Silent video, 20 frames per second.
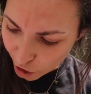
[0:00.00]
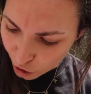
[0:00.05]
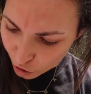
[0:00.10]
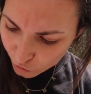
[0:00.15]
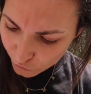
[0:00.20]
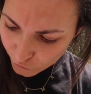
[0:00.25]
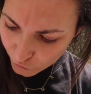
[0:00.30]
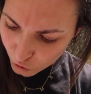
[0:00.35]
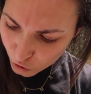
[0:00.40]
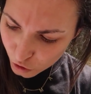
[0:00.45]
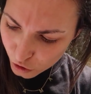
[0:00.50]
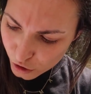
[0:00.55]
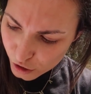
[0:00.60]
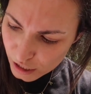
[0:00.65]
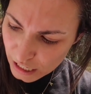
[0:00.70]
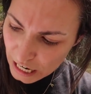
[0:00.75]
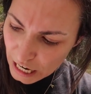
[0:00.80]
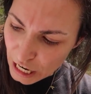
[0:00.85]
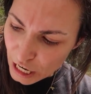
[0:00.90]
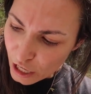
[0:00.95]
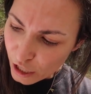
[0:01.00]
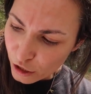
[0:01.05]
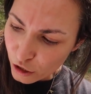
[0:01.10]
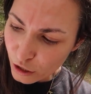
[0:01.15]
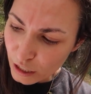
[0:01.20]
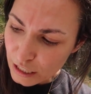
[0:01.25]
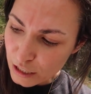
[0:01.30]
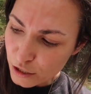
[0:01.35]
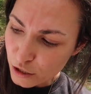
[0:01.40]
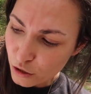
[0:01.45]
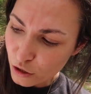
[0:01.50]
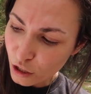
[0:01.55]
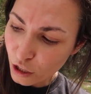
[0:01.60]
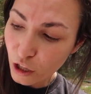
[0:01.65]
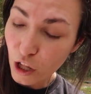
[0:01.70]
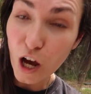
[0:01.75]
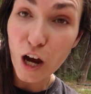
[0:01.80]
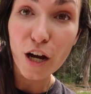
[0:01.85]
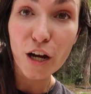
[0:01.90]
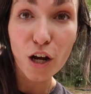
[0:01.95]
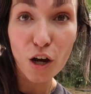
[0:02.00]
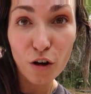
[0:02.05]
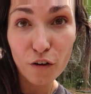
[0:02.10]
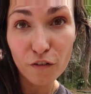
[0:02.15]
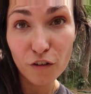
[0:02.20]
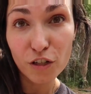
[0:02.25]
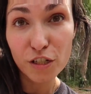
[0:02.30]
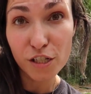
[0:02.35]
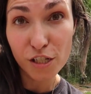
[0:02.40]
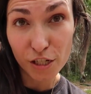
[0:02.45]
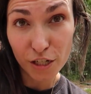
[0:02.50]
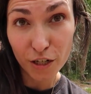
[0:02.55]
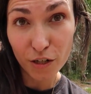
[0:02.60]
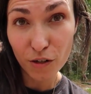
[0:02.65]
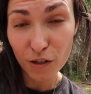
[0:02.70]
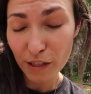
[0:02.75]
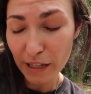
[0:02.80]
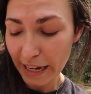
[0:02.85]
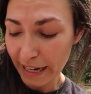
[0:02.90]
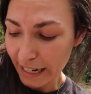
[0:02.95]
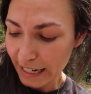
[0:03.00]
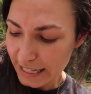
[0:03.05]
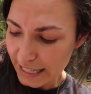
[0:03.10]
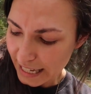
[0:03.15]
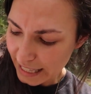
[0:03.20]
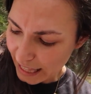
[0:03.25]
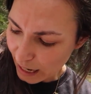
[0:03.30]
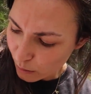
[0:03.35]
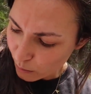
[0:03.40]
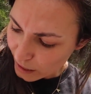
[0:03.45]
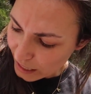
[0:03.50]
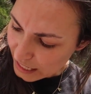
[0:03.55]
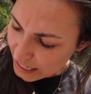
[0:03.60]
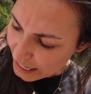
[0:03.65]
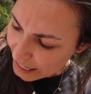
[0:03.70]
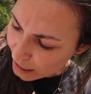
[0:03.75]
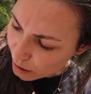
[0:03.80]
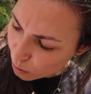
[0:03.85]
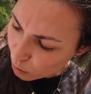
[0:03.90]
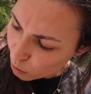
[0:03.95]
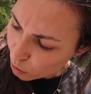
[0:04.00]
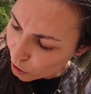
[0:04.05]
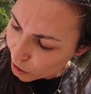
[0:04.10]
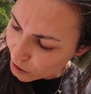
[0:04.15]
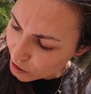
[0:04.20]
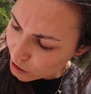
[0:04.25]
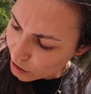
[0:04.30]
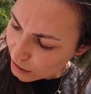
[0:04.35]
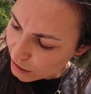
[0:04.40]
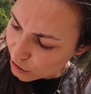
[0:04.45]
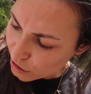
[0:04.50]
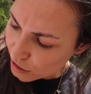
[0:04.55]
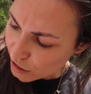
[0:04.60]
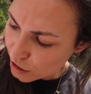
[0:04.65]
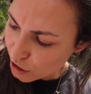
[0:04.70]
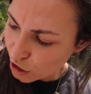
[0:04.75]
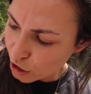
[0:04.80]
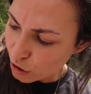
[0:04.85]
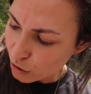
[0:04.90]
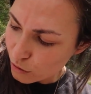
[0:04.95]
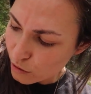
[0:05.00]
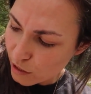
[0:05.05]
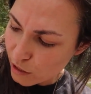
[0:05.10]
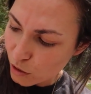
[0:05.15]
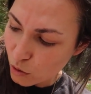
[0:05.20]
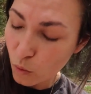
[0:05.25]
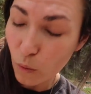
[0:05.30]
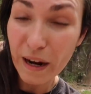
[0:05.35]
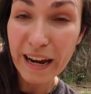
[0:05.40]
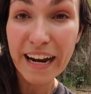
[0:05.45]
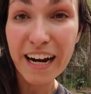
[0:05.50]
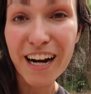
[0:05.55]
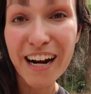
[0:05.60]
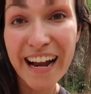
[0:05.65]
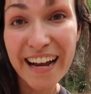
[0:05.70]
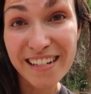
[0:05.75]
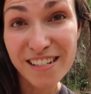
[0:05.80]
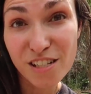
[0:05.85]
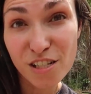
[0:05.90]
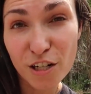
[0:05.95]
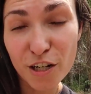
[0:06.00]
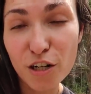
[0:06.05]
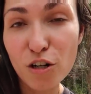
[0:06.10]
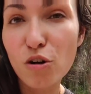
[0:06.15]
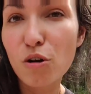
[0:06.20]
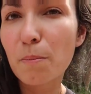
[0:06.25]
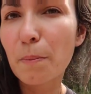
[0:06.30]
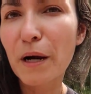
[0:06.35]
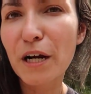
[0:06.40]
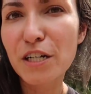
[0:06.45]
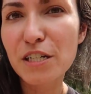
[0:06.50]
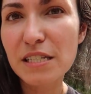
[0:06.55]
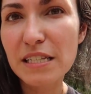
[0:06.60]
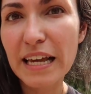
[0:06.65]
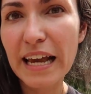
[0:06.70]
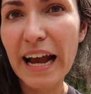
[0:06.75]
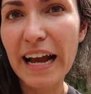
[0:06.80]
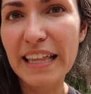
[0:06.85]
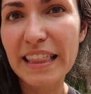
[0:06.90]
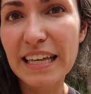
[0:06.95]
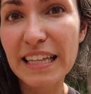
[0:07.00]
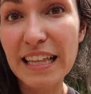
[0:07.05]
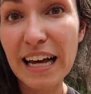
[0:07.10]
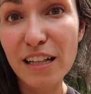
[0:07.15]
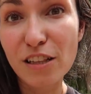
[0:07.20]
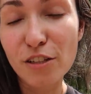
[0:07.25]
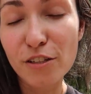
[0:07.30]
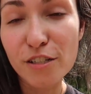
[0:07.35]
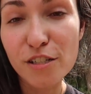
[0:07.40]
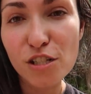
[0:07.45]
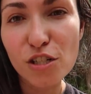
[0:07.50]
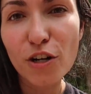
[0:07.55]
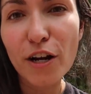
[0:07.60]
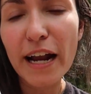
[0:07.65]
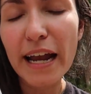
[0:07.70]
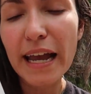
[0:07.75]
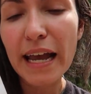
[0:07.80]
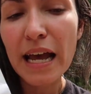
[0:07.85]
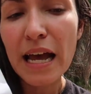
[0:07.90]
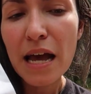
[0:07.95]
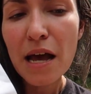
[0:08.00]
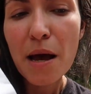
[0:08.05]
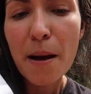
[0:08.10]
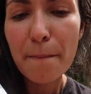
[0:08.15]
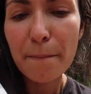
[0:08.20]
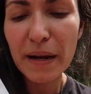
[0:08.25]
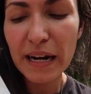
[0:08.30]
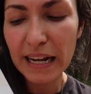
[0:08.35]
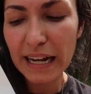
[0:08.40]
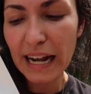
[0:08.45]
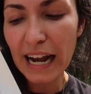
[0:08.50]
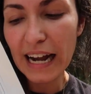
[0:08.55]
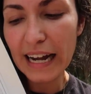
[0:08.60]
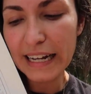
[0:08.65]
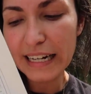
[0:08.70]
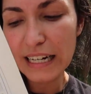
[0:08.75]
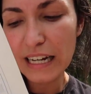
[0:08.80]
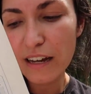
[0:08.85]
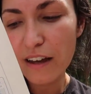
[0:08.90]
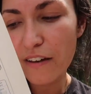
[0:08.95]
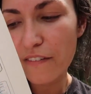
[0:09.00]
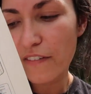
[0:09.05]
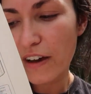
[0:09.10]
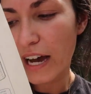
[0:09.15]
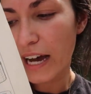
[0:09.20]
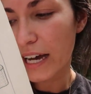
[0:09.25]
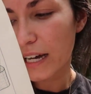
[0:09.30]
ovals, you can do the long oval and circle like I said that we did, or you can do this cute square and circle. Personally, I think that looks great, but it kind of,